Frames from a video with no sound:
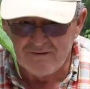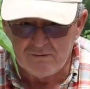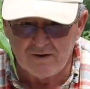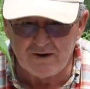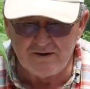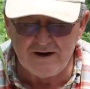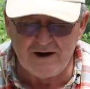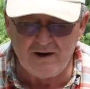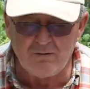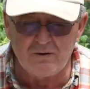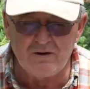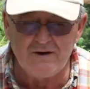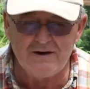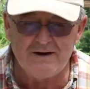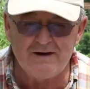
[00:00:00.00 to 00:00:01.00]
Well, now
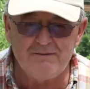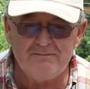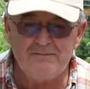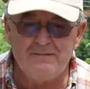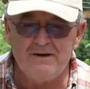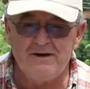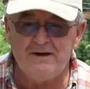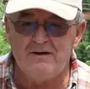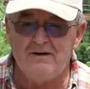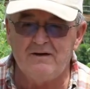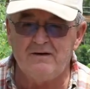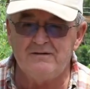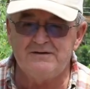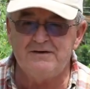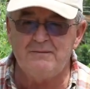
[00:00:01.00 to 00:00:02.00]
we're at
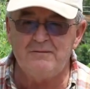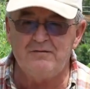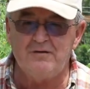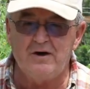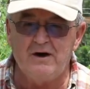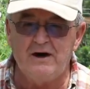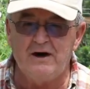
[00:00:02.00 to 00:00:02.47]
some of our